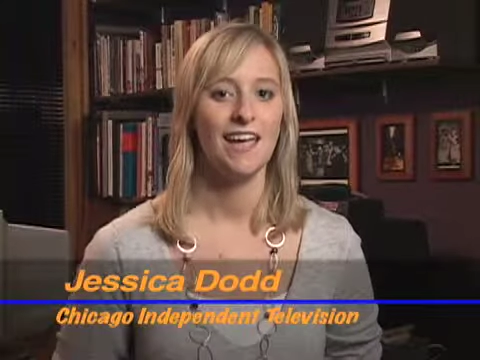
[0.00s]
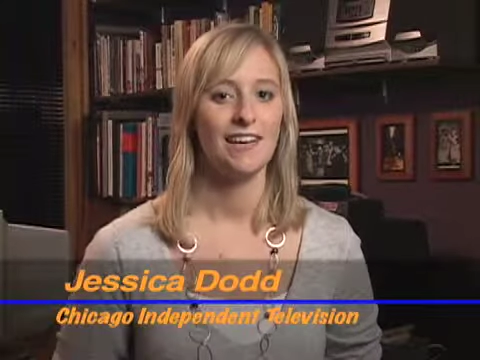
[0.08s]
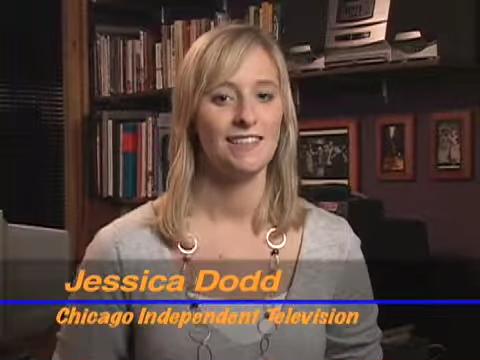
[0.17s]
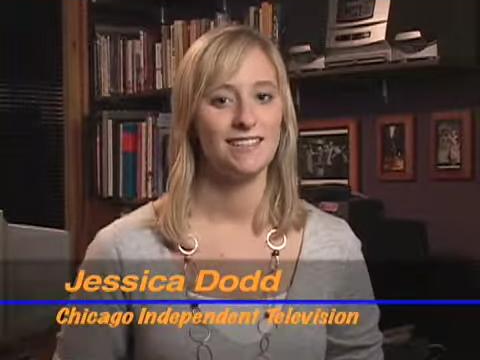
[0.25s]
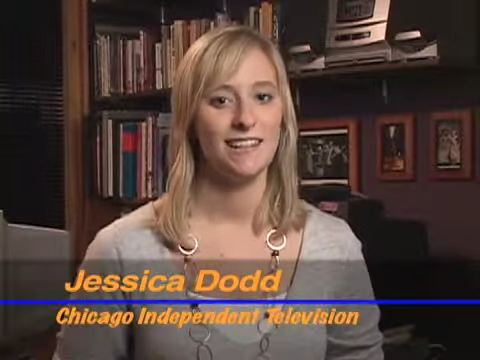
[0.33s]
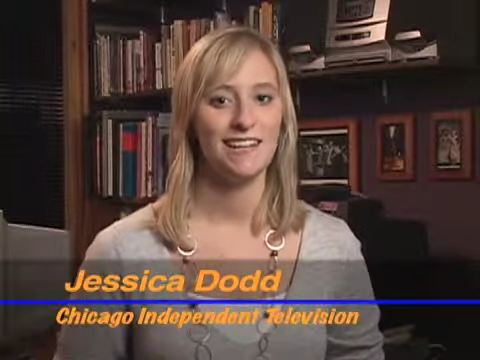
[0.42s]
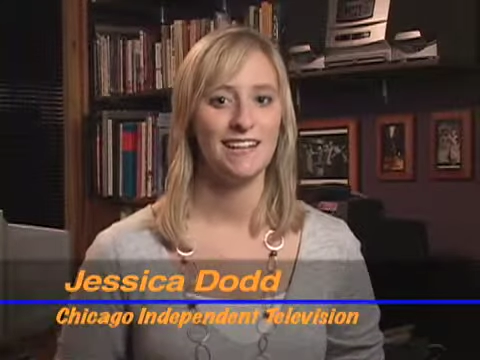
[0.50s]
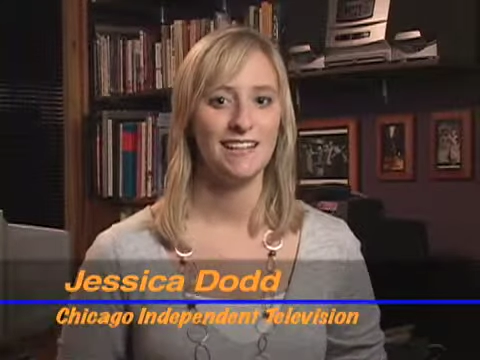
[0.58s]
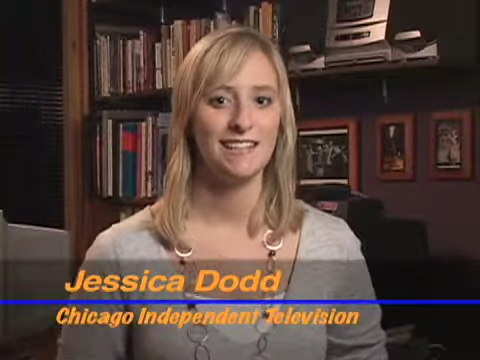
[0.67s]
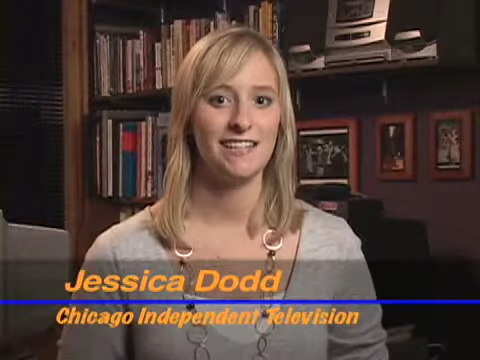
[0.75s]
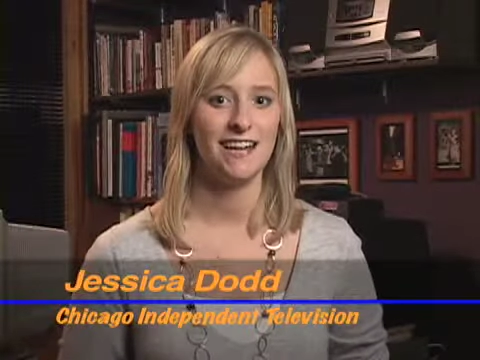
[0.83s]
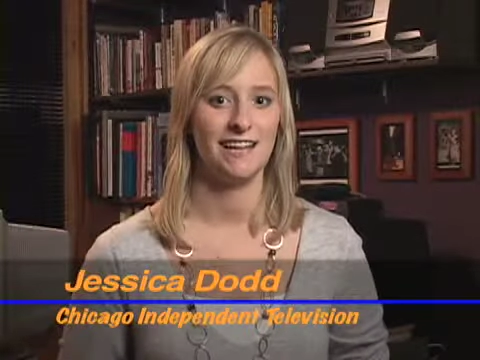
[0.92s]
In the late
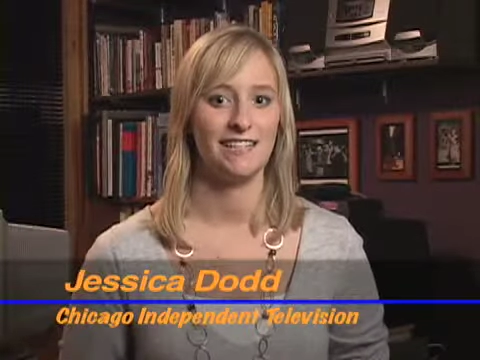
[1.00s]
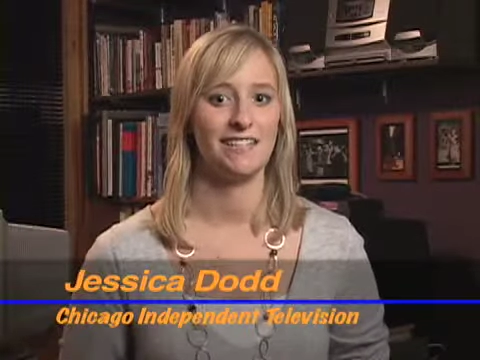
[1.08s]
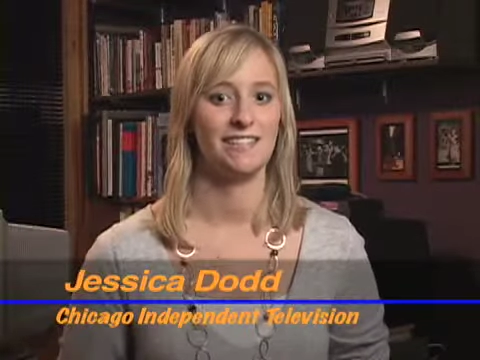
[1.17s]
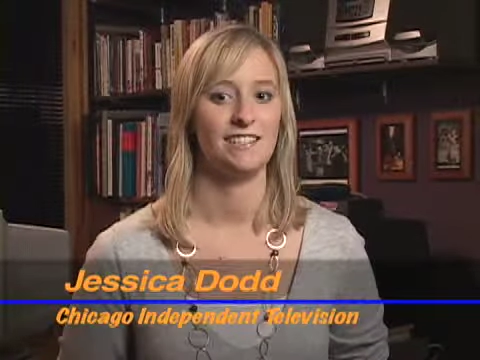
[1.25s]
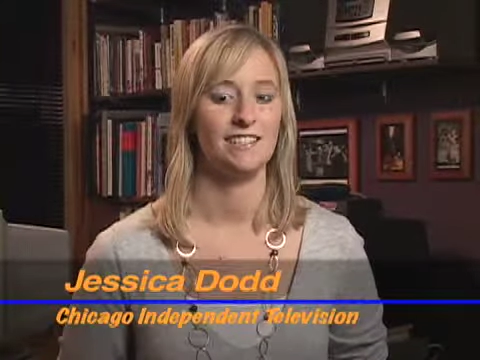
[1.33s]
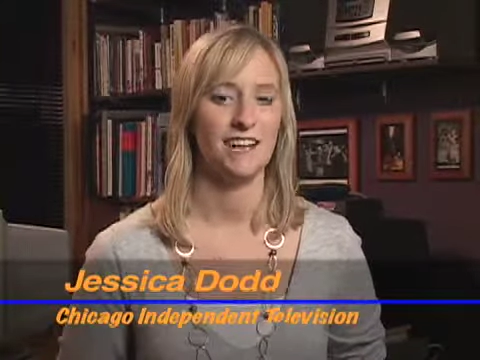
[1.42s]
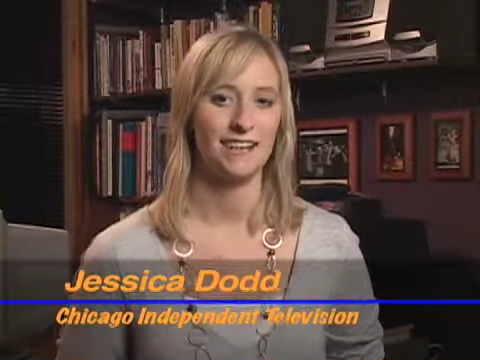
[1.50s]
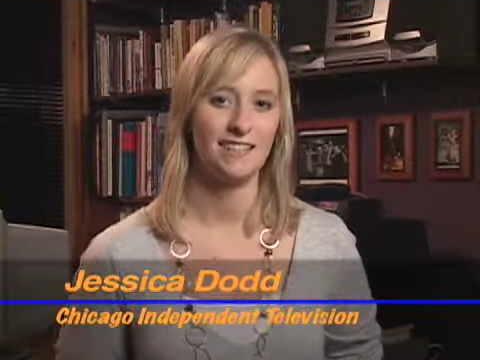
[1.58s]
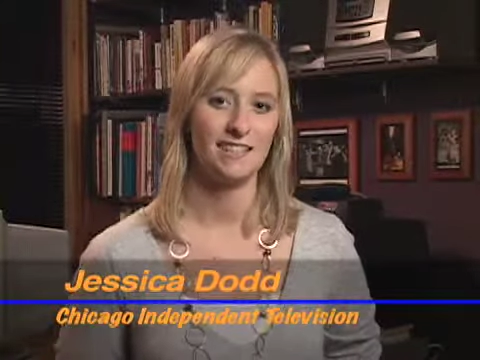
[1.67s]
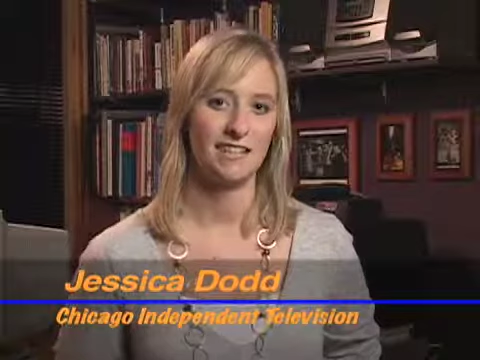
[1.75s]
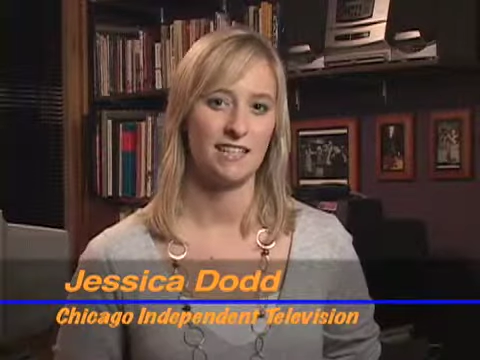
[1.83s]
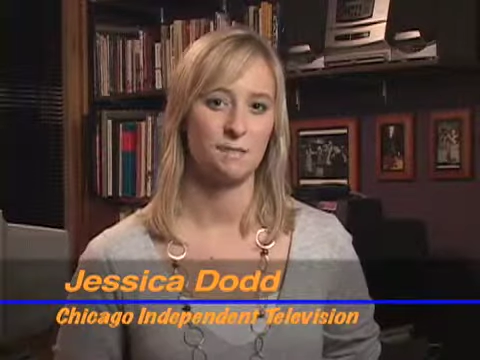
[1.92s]
1990s, the
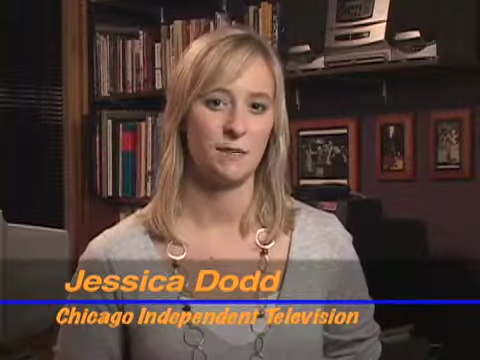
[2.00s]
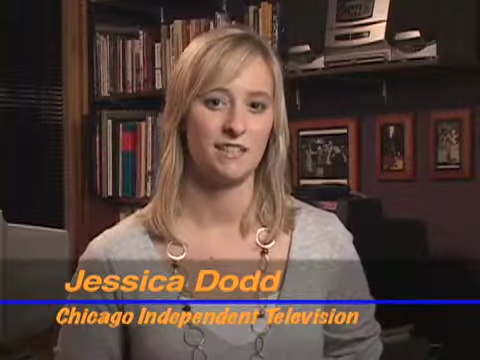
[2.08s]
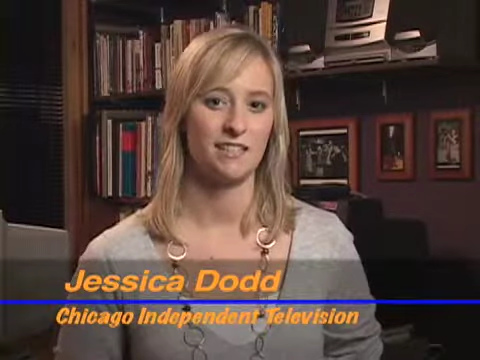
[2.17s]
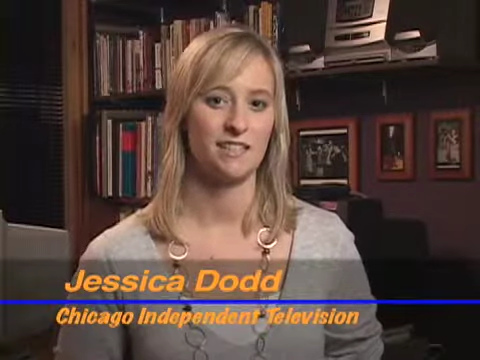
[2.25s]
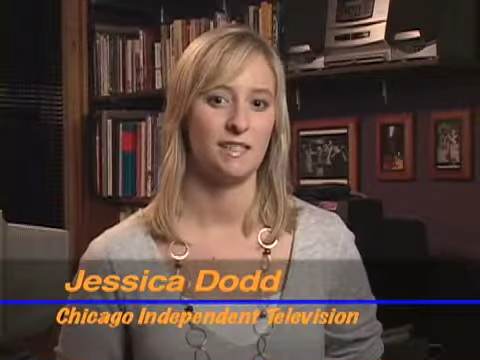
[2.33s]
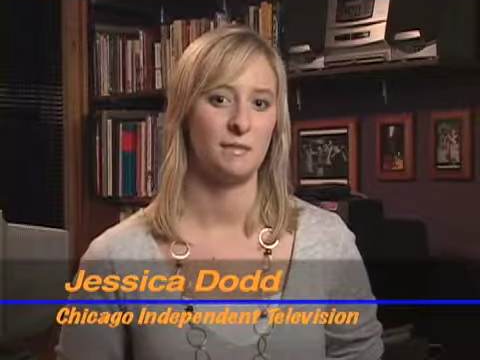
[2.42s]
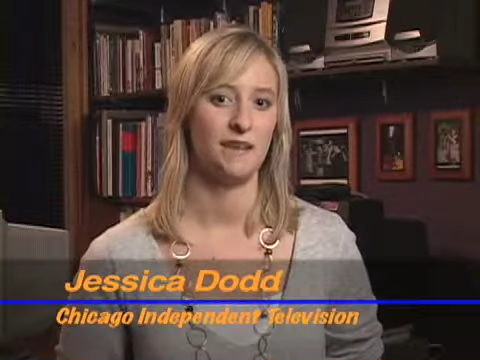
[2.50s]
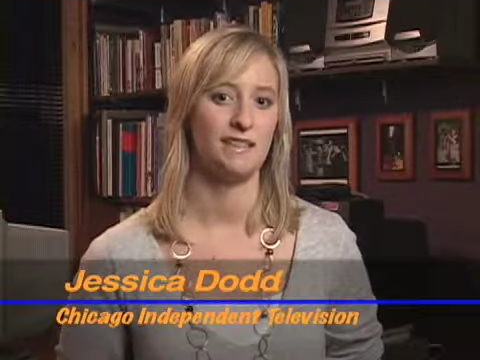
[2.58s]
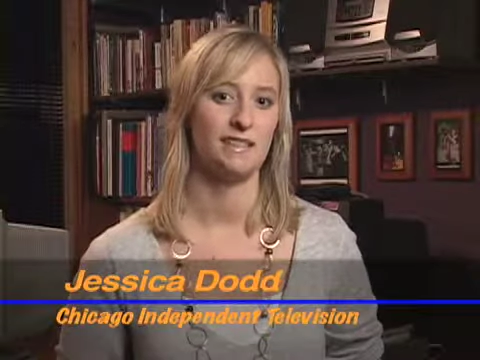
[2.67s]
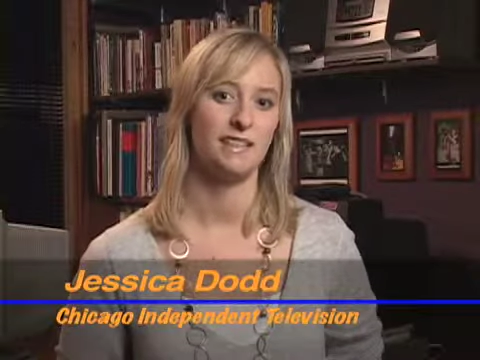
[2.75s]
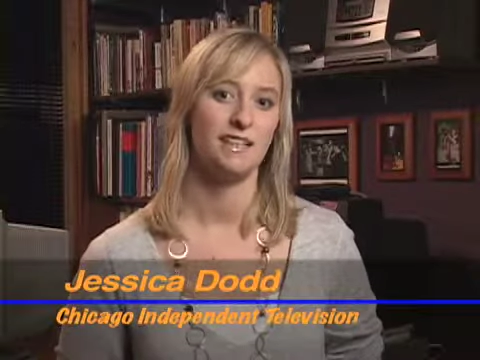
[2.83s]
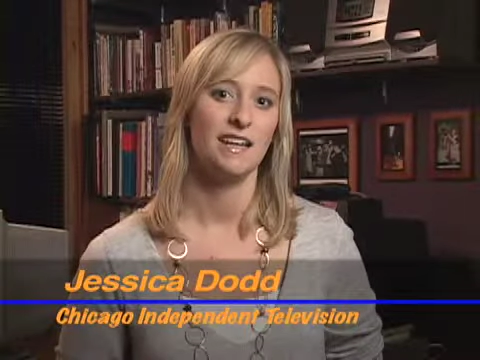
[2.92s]
United States
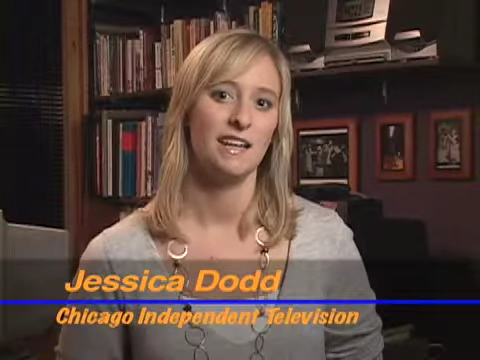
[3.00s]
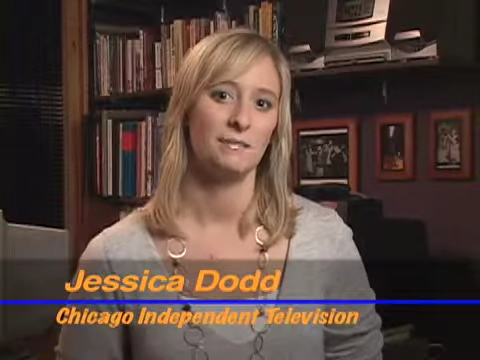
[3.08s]
participated